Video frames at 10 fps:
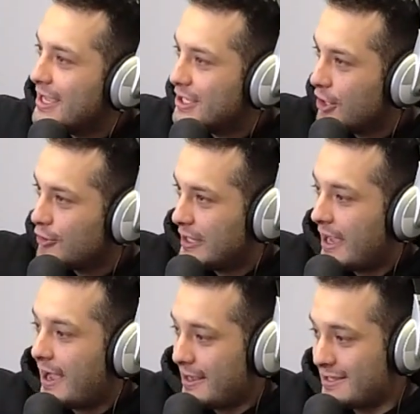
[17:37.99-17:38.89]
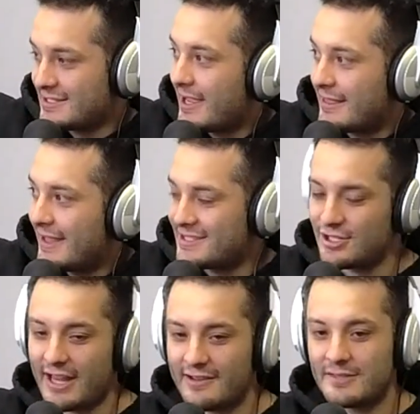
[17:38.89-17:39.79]
You know, because that
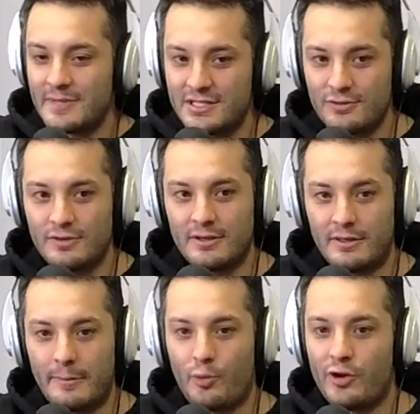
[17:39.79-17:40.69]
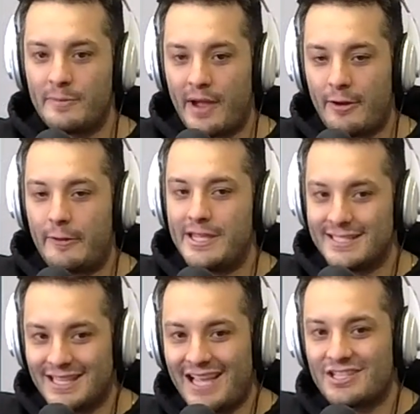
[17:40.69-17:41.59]
stood out to me too. The the point about
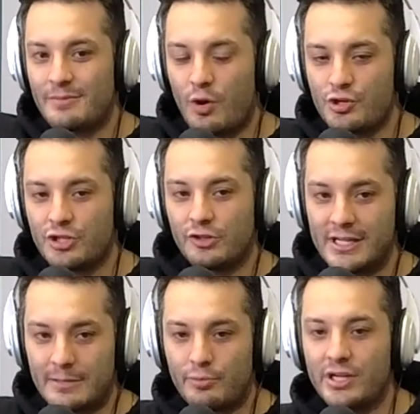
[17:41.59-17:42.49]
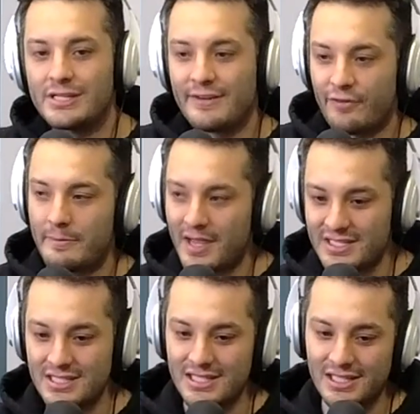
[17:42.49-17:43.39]
he's less emotional. He can bring a different
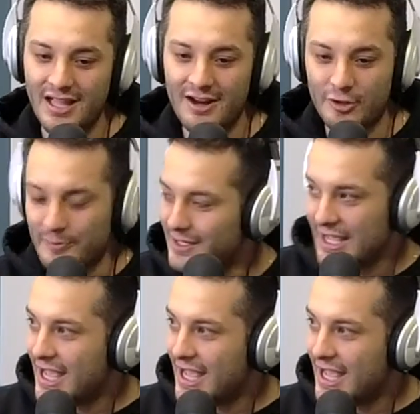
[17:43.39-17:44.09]
message to the locker room.